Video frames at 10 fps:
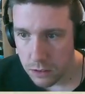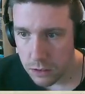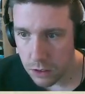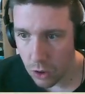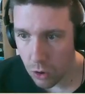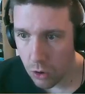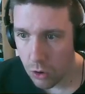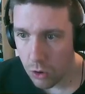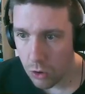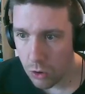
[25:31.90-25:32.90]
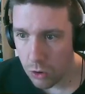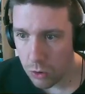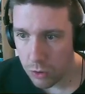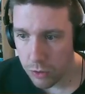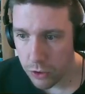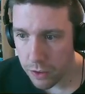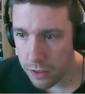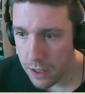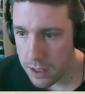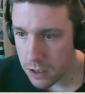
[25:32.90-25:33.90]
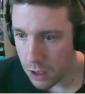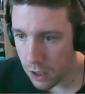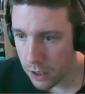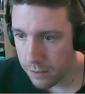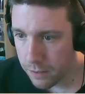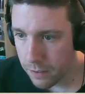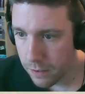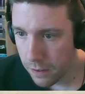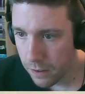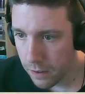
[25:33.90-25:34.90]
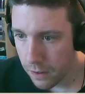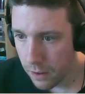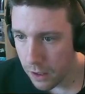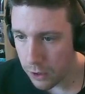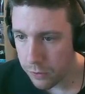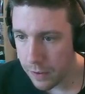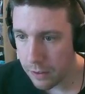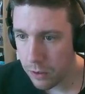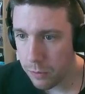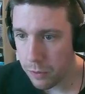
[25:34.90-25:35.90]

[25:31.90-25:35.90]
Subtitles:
Oh, so this guy we've